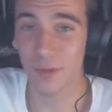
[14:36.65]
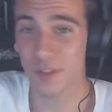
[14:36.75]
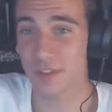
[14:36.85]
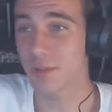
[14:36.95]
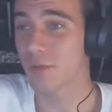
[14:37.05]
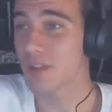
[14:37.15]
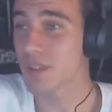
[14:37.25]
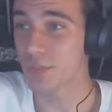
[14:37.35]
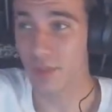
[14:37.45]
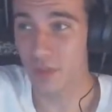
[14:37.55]
It still runs
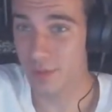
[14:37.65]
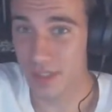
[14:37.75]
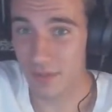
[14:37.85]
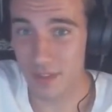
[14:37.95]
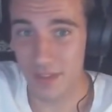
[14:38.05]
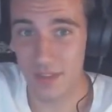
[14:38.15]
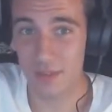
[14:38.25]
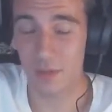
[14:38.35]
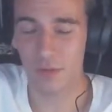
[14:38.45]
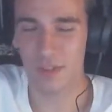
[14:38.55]
below 70, 60,
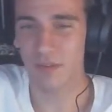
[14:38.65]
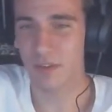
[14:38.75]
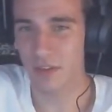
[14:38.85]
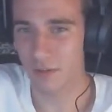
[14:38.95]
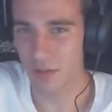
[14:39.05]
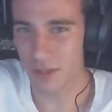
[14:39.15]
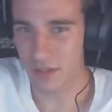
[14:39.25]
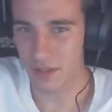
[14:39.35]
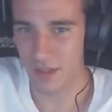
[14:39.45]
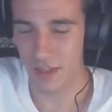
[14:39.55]
or 70
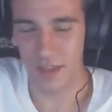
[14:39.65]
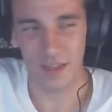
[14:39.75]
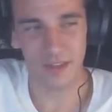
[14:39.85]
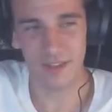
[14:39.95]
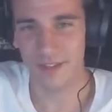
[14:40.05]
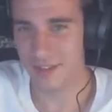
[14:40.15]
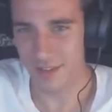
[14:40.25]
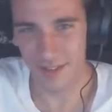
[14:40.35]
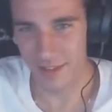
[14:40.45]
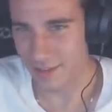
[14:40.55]
degrees. It's
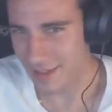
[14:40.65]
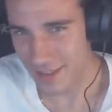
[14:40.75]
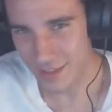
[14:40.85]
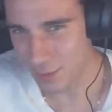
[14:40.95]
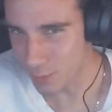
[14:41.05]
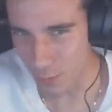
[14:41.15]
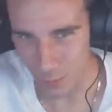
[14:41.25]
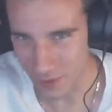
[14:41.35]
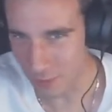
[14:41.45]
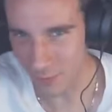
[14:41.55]
cool.
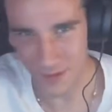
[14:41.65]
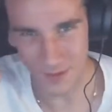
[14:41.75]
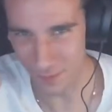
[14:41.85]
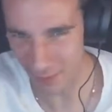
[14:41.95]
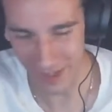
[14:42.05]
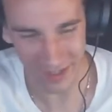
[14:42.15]
It runs great.